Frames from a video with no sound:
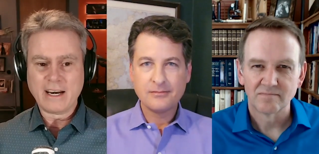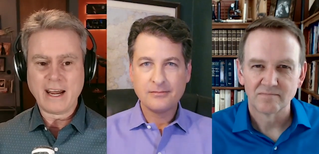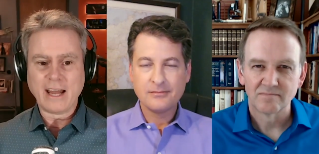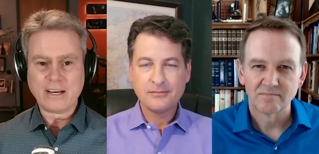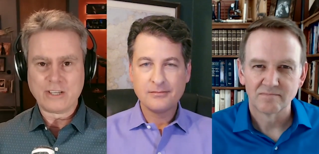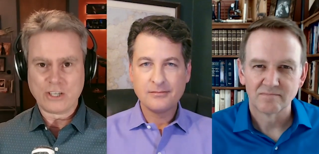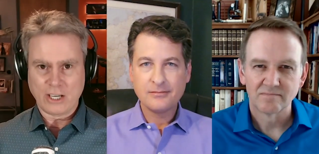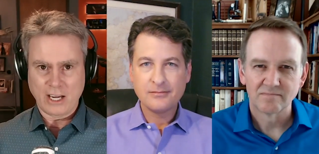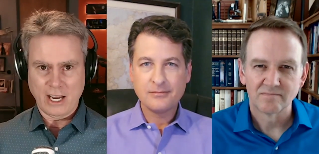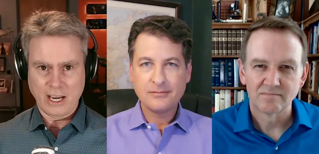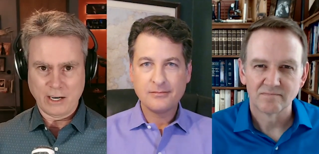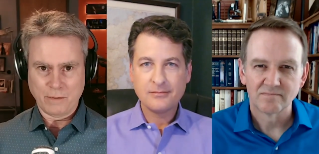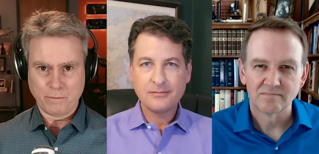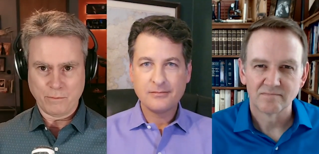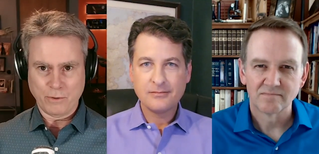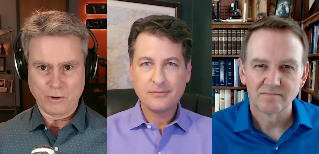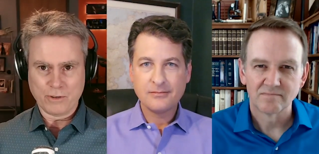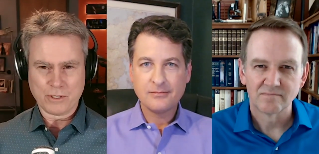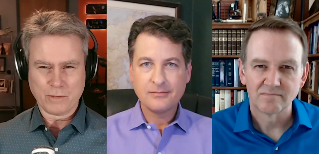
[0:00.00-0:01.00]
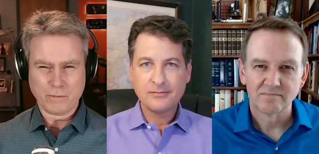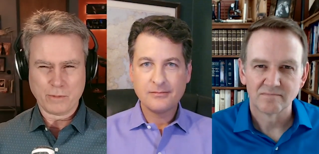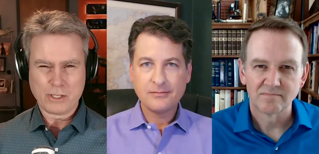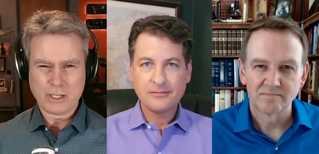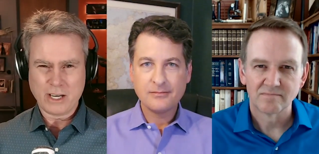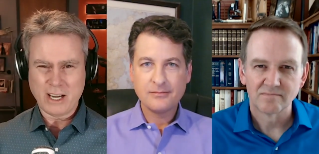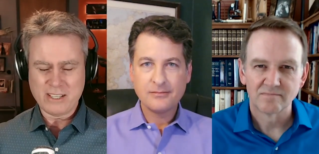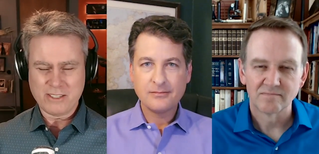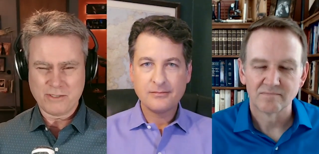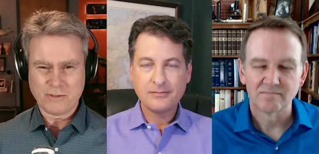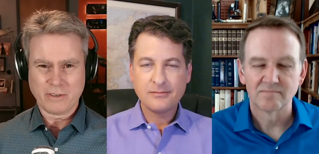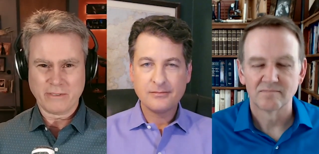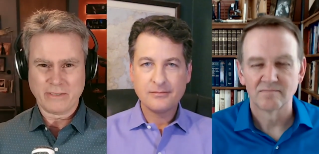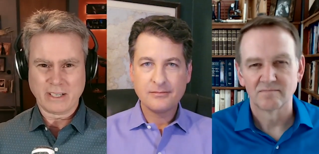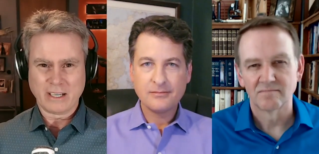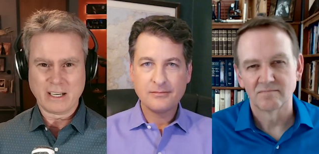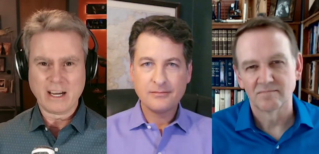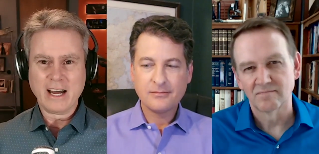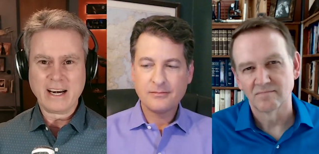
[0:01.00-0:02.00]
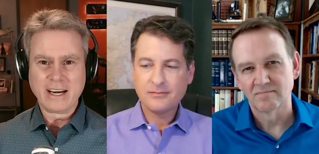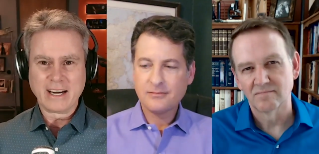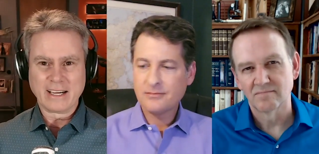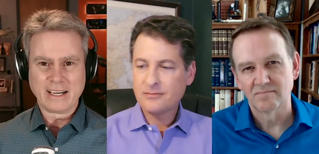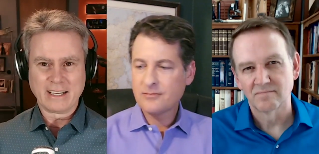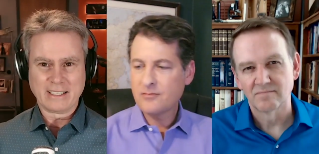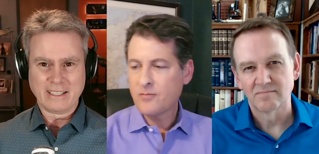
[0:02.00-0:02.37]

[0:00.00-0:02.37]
Speaker 1: an educated person, but she has sort of a cunning.